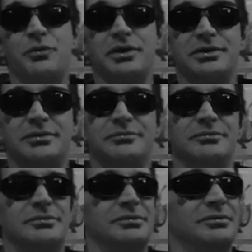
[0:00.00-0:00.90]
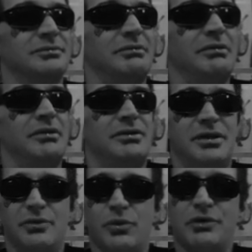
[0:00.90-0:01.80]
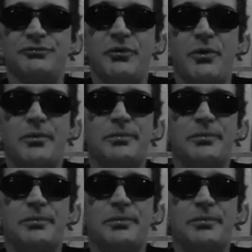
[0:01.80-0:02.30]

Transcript: you want to keep, you had to work for it.